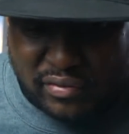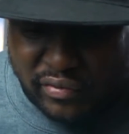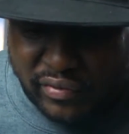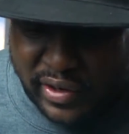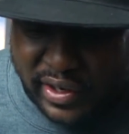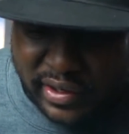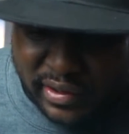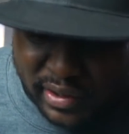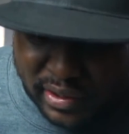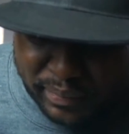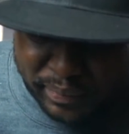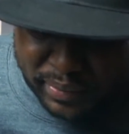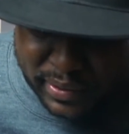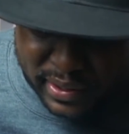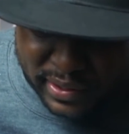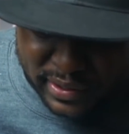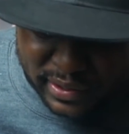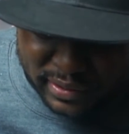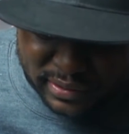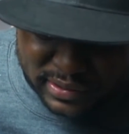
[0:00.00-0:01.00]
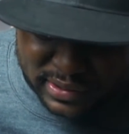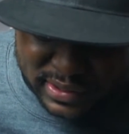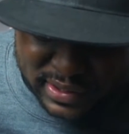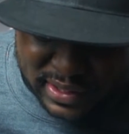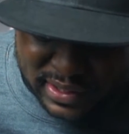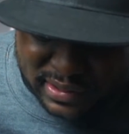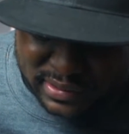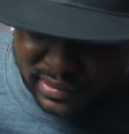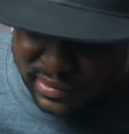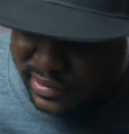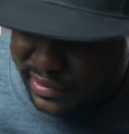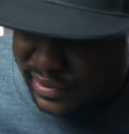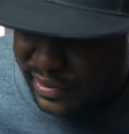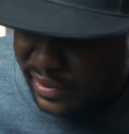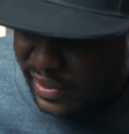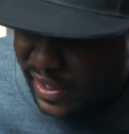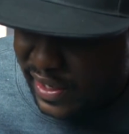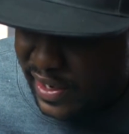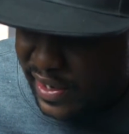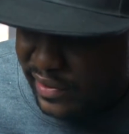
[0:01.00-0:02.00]
read up on those things.
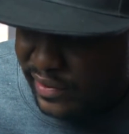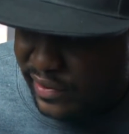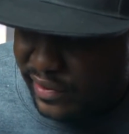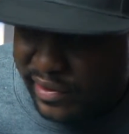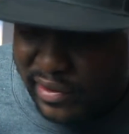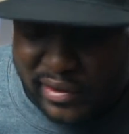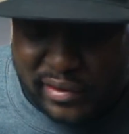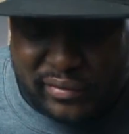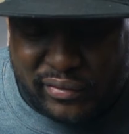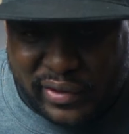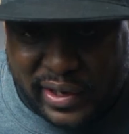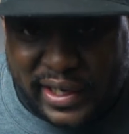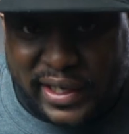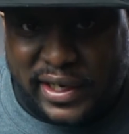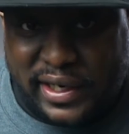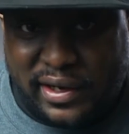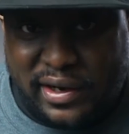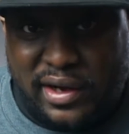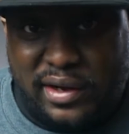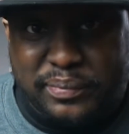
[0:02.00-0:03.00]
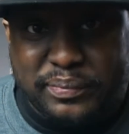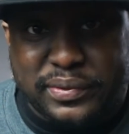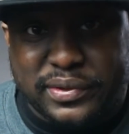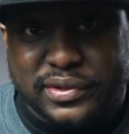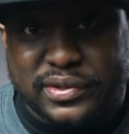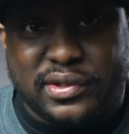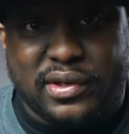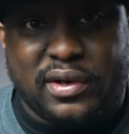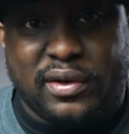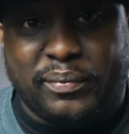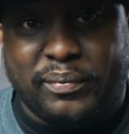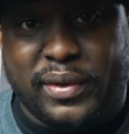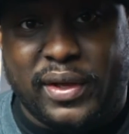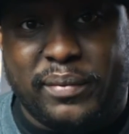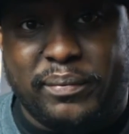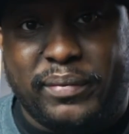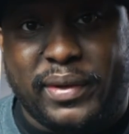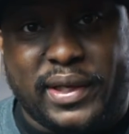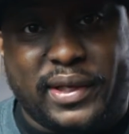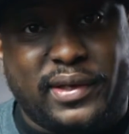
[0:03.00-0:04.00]
And reading up is going to
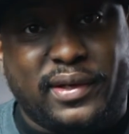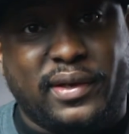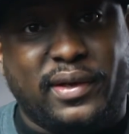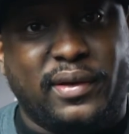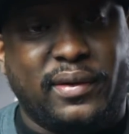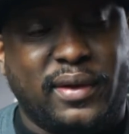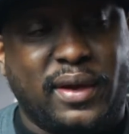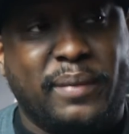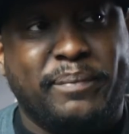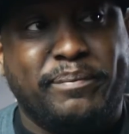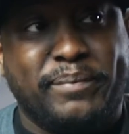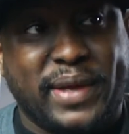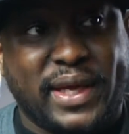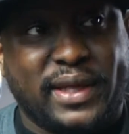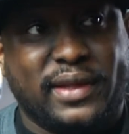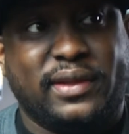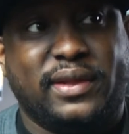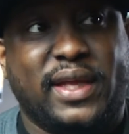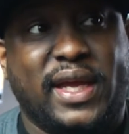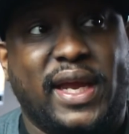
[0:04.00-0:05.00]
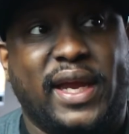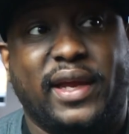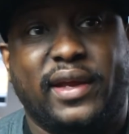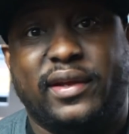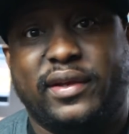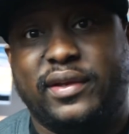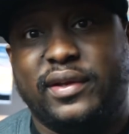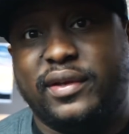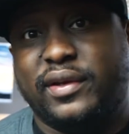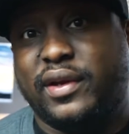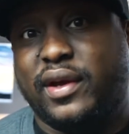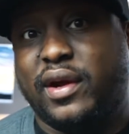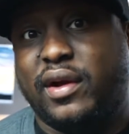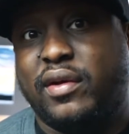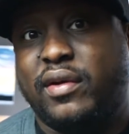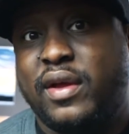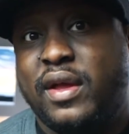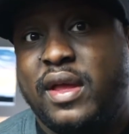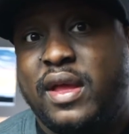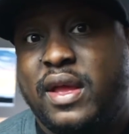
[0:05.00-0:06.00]
be a big thing. You
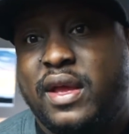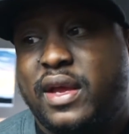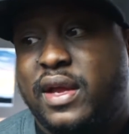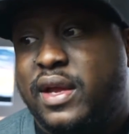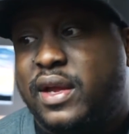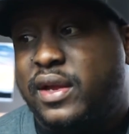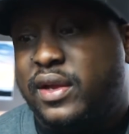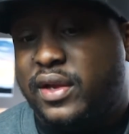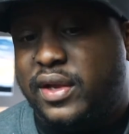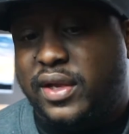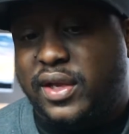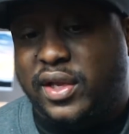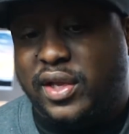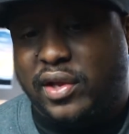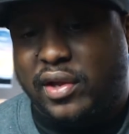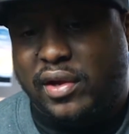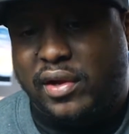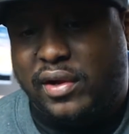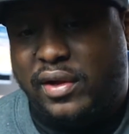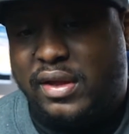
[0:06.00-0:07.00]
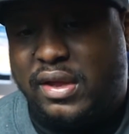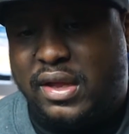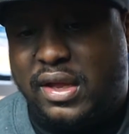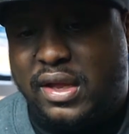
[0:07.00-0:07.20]
know,